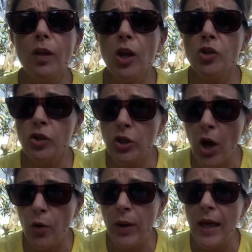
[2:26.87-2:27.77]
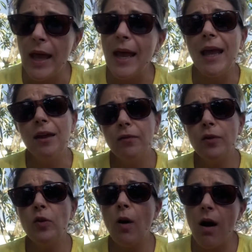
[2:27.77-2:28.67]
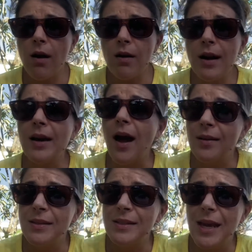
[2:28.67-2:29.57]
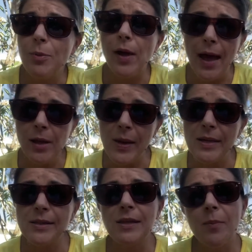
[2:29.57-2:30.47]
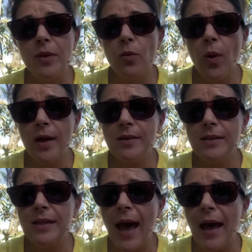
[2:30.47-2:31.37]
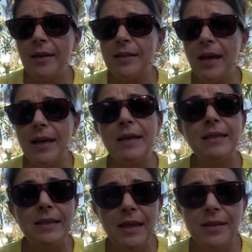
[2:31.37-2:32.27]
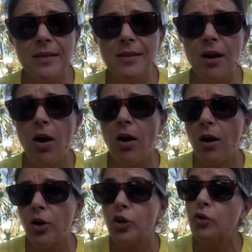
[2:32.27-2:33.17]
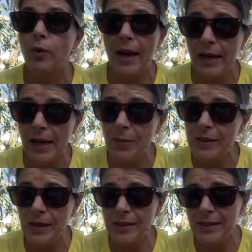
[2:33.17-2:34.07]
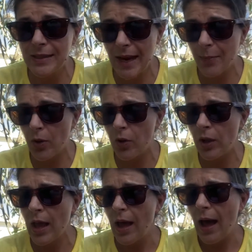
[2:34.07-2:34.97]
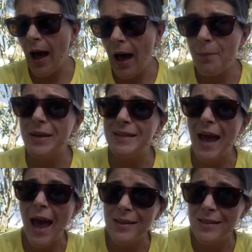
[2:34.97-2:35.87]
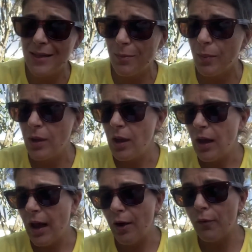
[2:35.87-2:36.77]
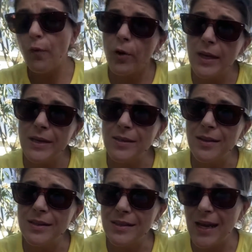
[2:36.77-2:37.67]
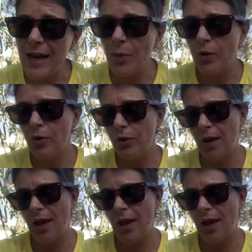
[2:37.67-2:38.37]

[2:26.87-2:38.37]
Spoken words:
So if you are an unstable element, some of the ones that exist are uranium is unstable, potassium 40 is unstable,